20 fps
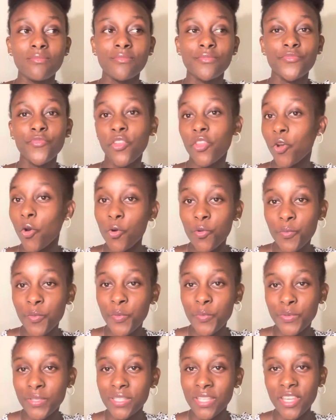for the old
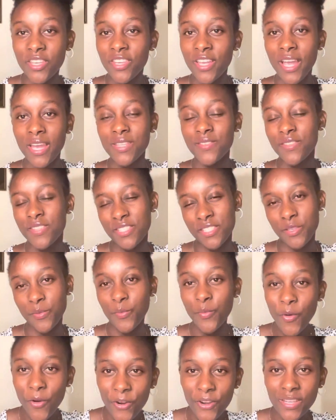people, thank you guys for the
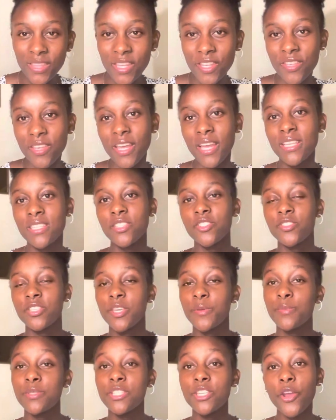support. Thank you guys that you
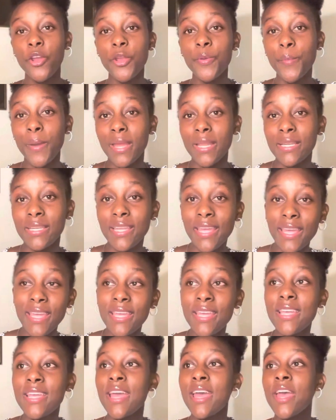keep sharing my
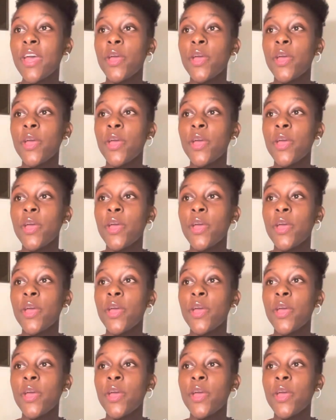link.